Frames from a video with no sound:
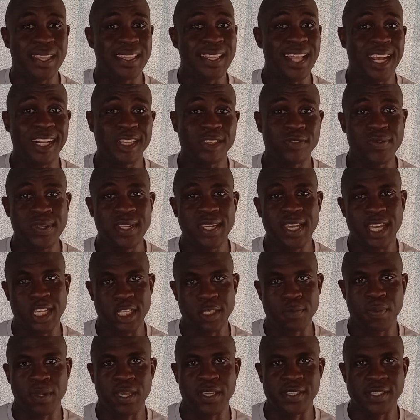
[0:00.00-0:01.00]
that really
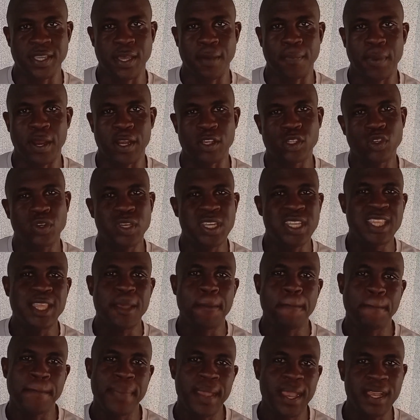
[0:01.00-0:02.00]
explains that part. So
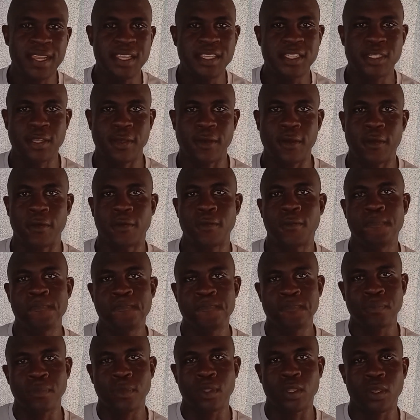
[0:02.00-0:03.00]

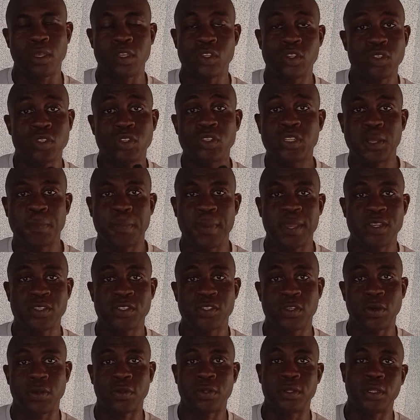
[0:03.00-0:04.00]
it also
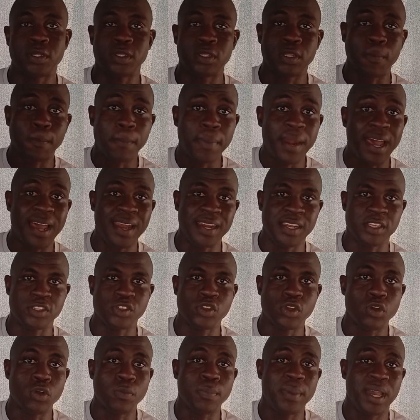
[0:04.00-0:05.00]
depends on the planet
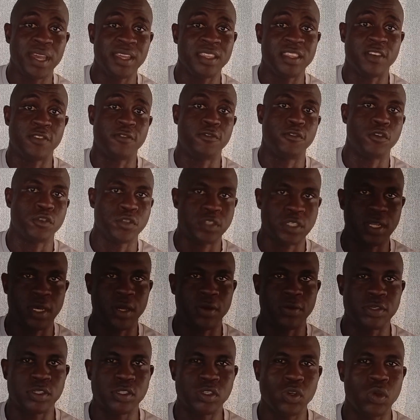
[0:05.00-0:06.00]
occupying that first
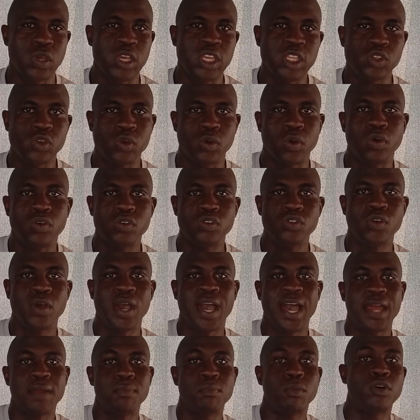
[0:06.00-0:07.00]
house. So it will also
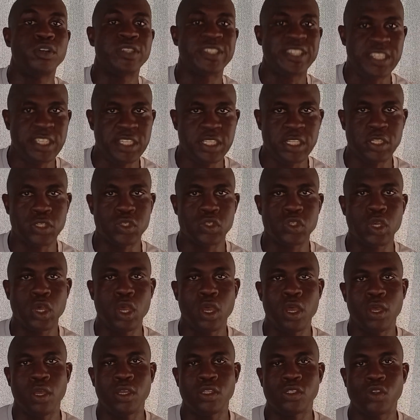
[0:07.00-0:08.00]
add more details
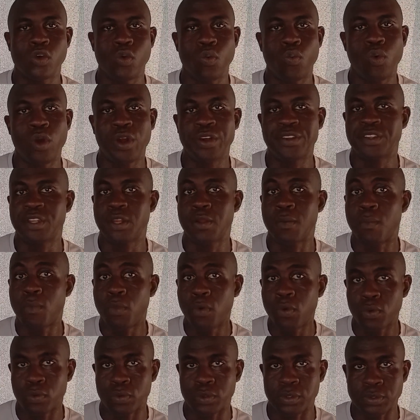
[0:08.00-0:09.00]
to what the
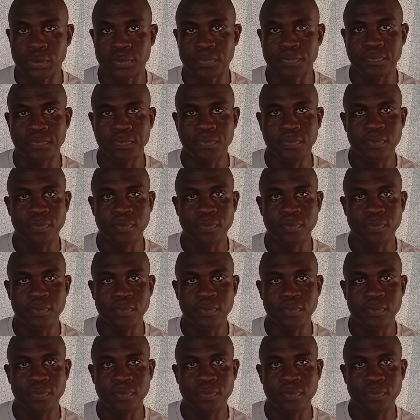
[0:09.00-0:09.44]
moon